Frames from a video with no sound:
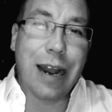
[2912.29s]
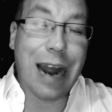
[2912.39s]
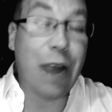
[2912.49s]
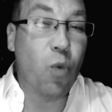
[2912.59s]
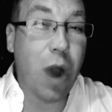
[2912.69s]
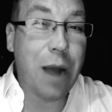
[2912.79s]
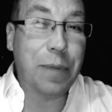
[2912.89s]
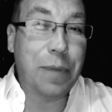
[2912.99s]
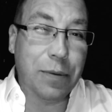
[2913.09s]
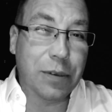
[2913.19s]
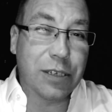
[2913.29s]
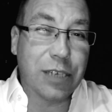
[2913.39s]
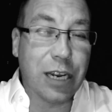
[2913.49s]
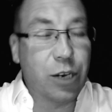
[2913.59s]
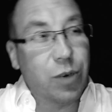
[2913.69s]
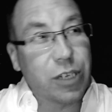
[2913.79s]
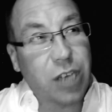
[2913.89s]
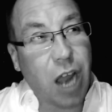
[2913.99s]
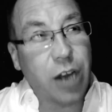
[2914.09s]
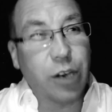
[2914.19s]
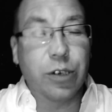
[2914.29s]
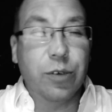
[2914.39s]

And I want people to say, you know what, Scott,